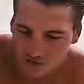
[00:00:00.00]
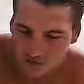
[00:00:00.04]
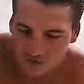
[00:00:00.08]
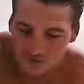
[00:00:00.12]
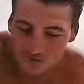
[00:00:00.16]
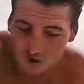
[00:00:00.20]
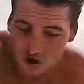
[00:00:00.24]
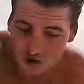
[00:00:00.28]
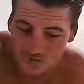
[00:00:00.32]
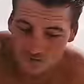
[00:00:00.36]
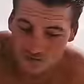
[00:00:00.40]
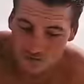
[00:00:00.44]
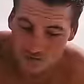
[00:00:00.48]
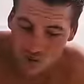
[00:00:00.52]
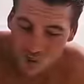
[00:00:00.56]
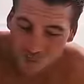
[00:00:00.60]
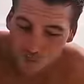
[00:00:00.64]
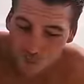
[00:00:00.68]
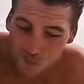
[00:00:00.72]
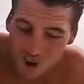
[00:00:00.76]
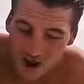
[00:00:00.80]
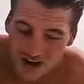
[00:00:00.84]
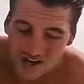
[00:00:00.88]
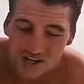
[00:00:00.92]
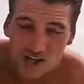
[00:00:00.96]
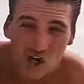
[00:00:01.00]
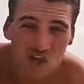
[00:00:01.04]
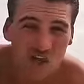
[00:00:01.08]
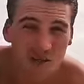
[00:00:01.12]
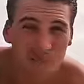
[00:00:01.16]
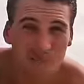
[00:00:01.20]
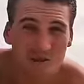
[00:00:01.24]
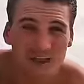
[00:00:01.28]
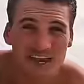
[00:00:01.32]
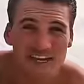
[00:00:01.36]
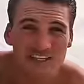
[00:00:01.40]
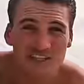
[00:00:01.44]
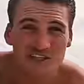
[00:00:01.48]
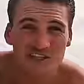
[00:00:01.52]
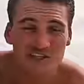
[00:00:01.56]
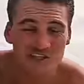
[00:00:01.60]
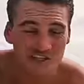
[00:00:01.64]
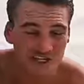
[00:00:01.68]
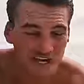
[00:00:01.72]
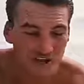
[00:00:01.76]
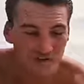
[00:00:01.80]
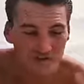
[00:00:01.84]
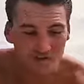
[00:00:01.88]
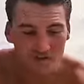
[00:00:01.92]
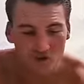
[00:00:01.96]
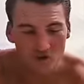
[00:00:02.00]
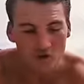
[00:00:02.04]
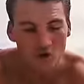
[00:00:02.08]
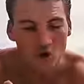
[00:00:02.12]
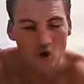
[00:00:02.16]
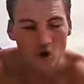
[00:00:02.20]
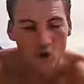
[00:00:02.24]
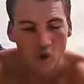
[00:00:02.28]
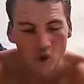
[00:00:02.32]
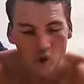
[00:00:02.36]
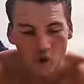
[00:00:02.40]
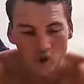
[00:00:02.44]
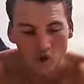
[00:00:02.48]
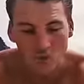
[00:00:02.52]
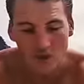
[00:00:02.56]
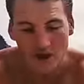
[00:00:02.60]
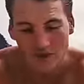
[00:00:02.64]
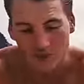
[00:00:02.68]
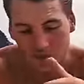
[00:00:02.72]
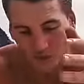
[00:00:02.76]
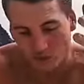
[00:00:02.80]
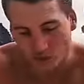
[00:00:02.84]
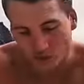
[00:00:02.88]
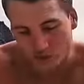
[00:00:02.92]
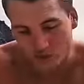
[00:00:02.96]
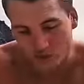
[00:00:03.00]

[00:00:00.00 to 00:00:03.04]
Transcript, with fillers: we've gone from a $1 piece of seafood all the way through